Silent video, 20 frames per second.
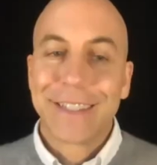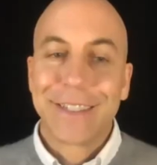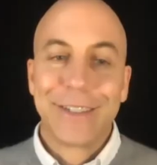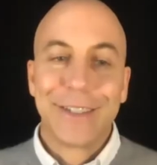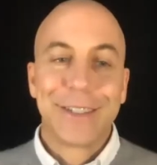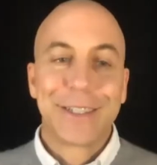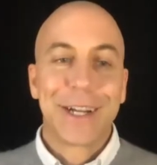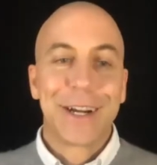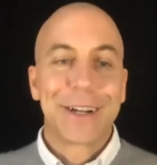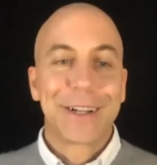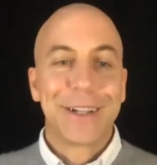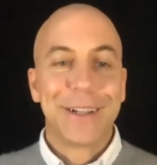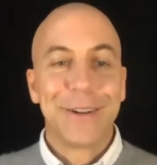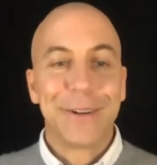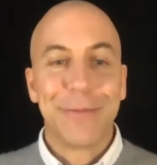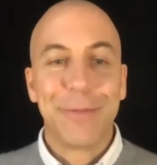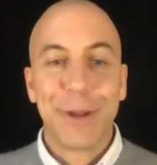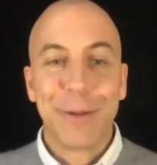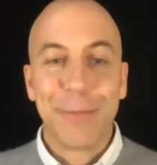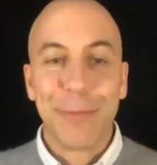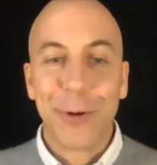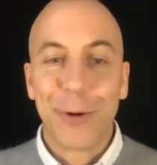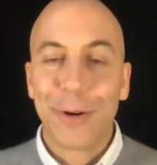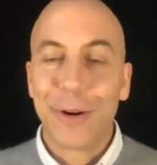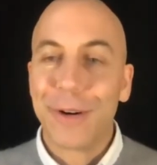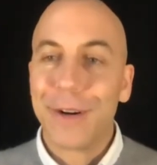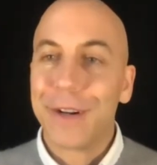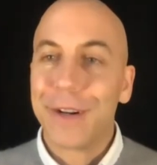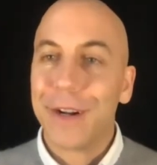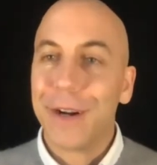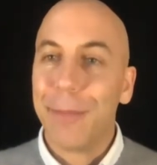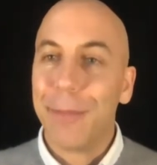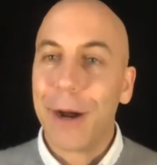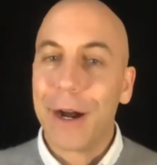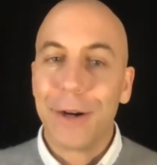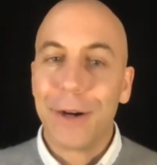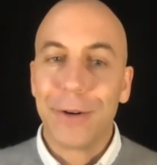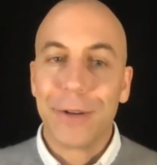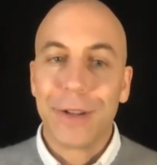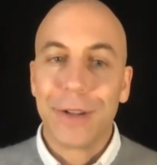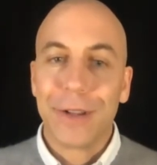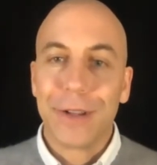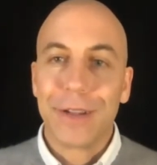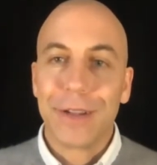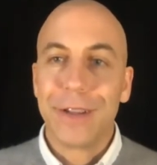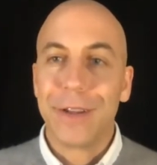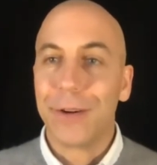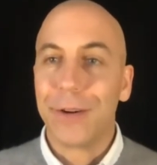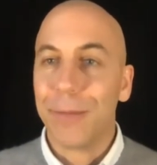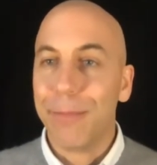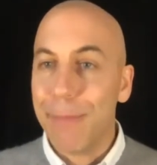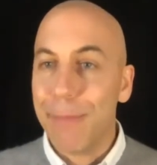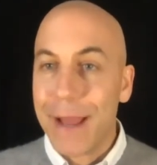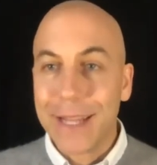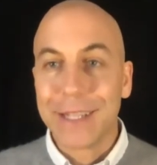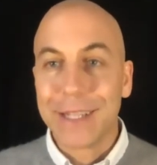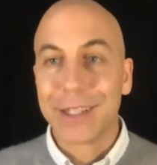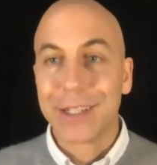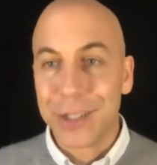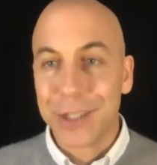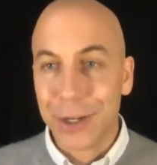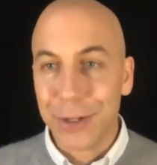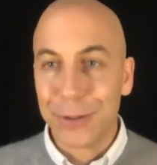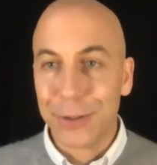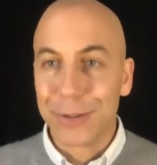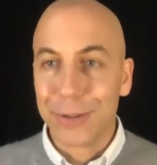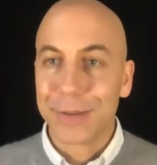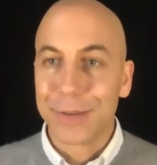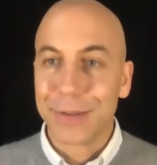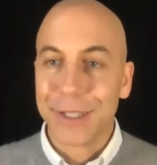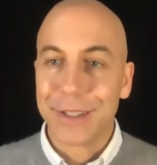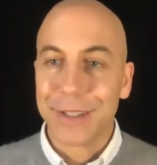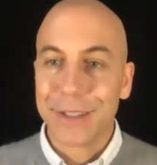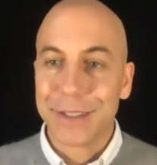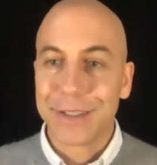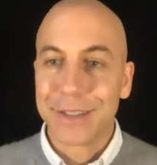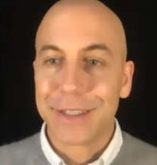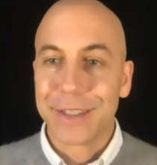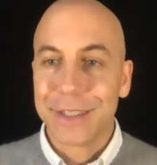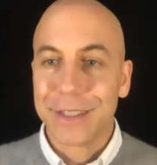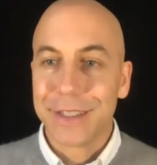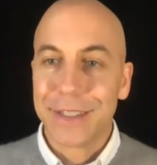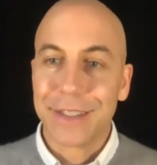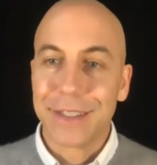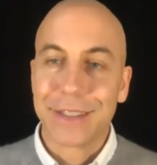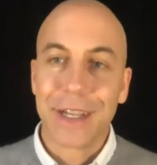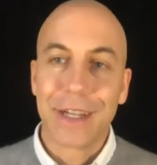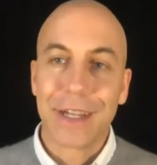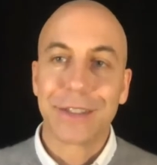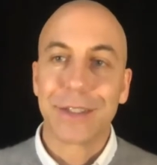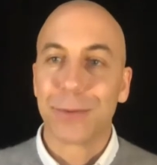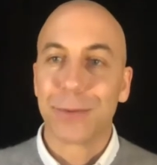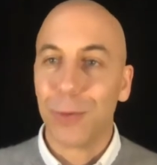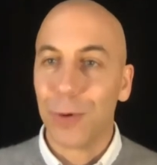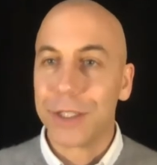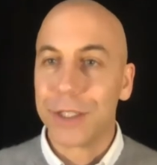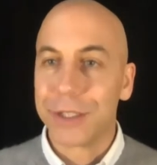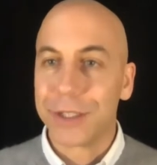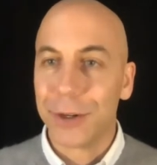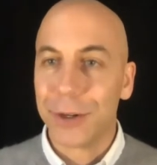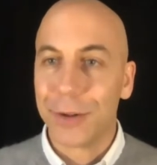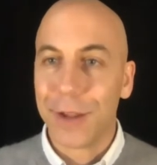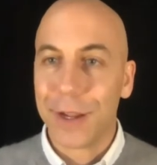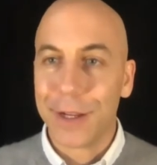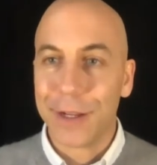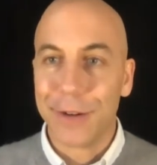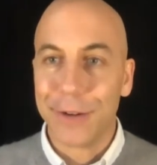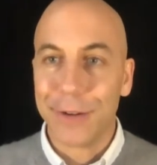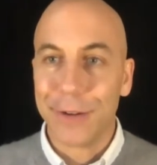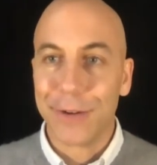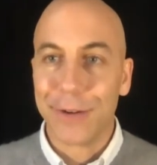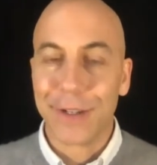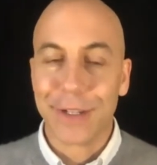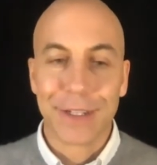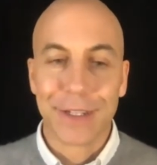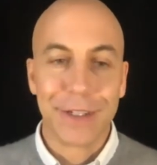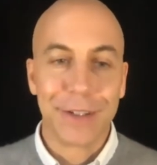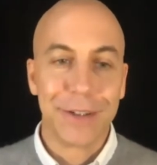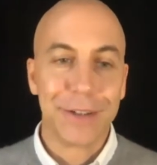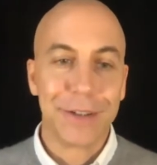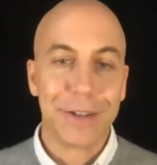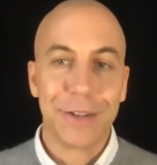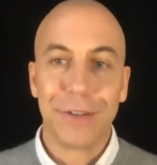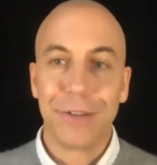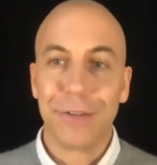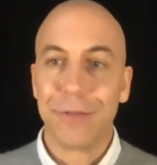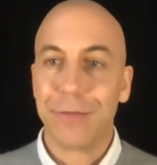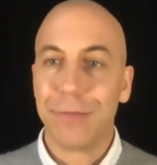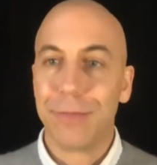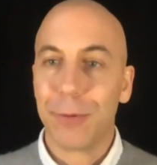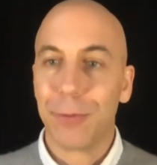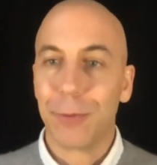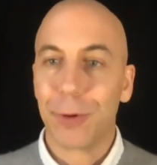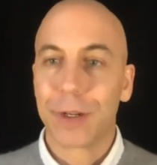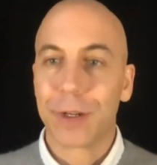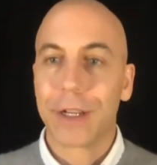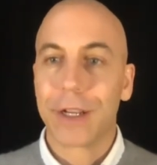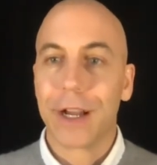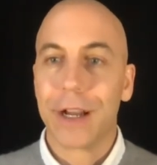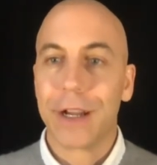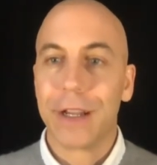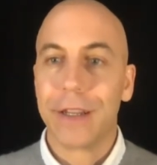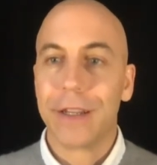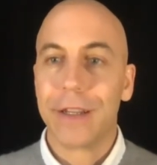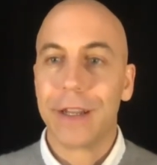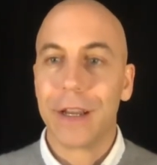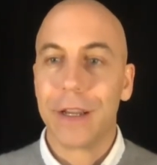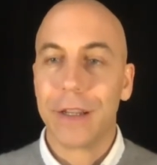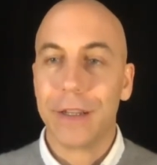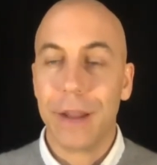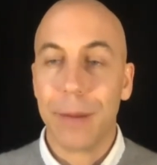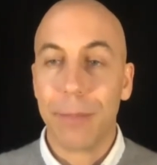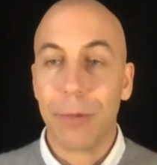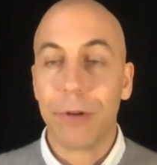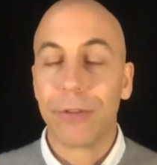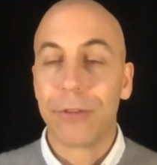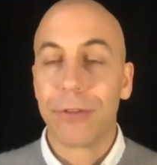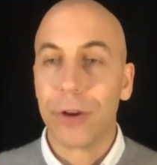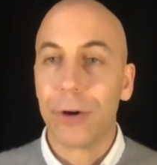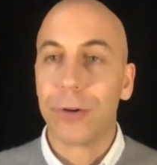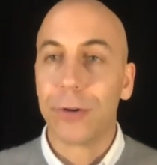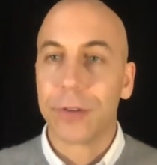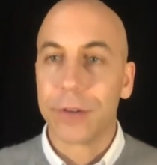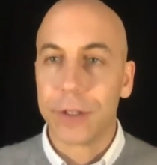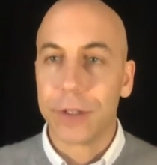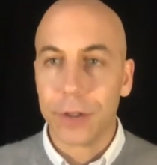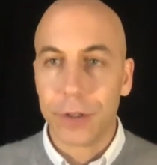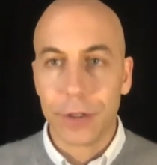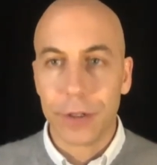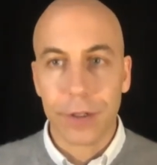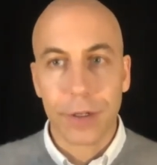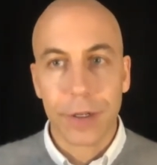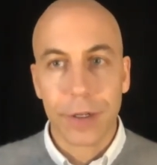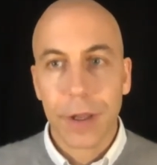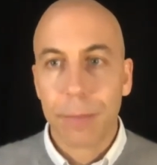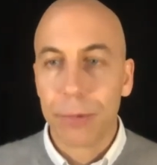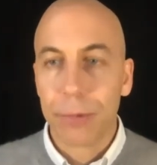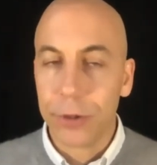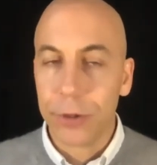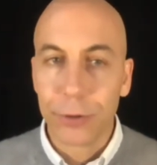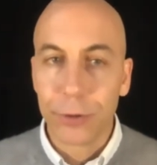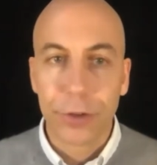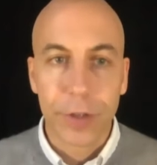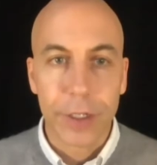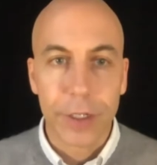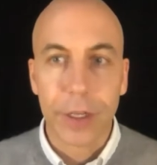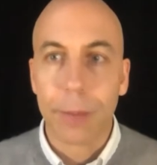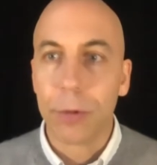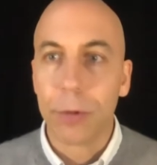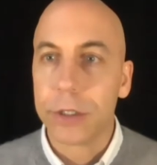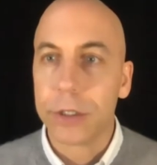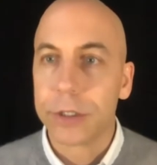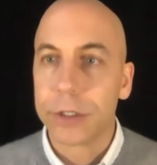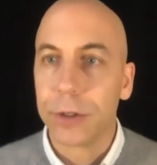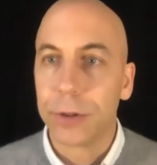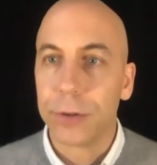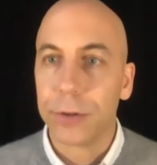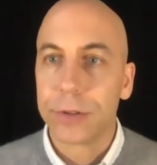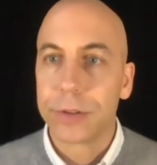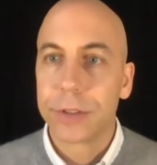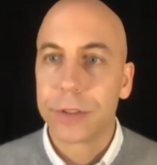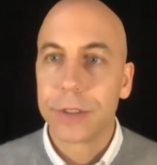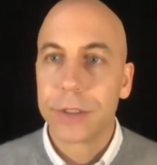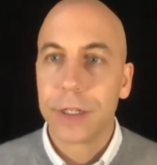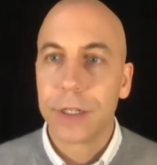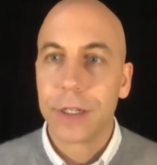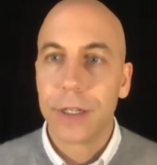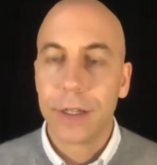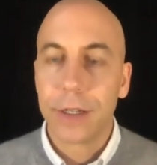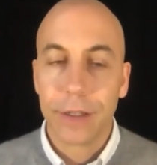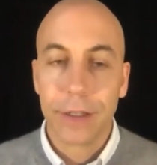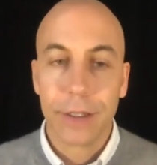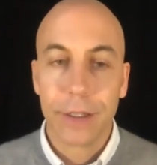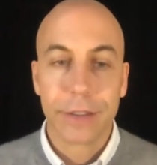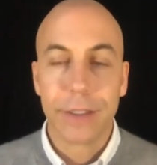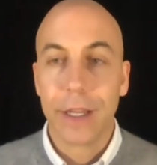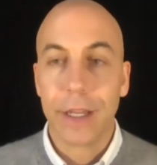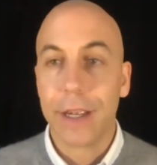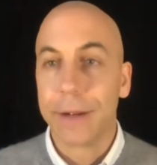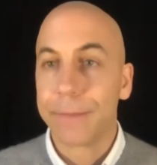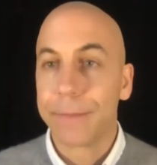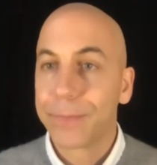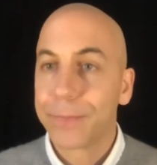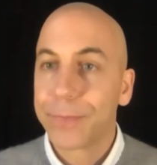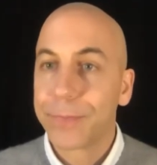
Could you talk a little bit more about your many shows? Because it's not just one show that you're doing. You've been working on a number of shows and you're producing a number of shows today.